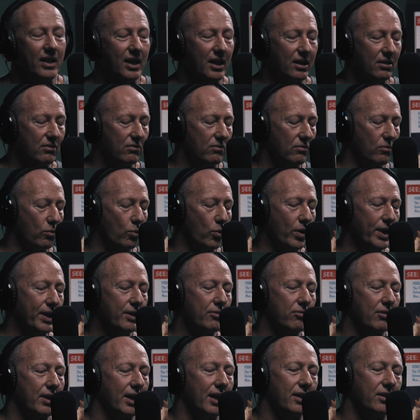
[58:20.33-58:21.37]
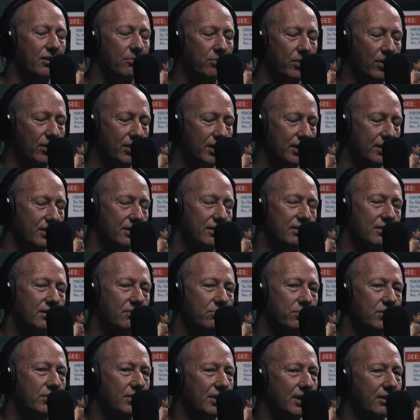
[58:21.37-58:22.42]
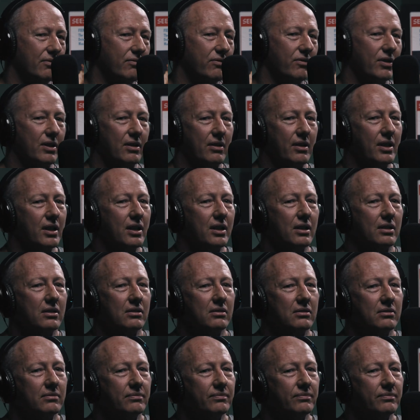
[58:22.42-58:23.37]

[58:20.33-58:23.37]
And then we create the blockages that put in front of that.